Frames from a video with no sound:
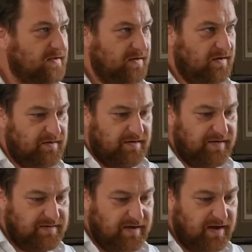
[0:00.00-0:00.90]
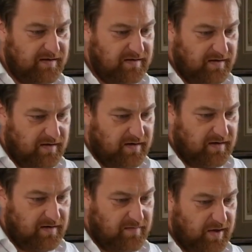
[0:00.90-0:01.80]
I started investigating
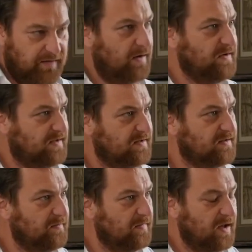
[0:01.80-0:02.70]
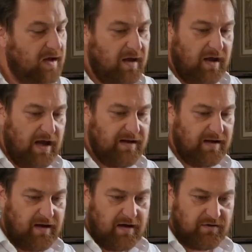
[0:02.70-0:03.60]
the monetary system. And then
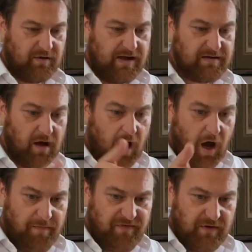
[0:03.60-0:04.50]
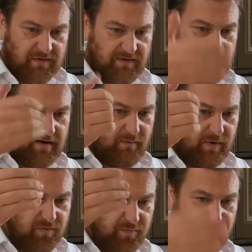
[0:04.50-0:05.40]
I thought, it's obvious that
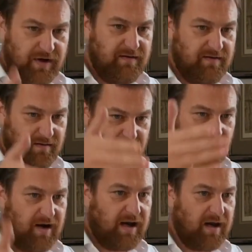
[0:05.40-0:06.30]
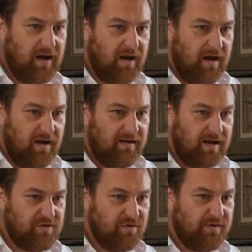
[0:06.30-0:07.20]
when you print money,
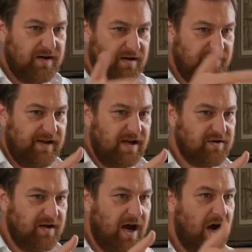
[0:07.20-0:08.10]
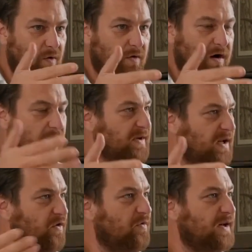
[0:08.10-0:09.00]
that you create inflation. How come
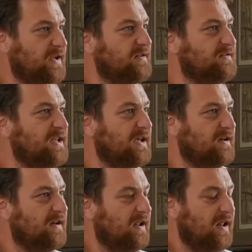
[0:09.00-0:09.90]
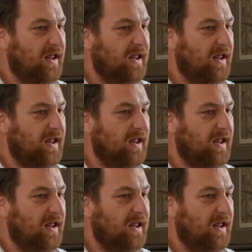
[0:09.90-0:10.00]
that nobody can see it?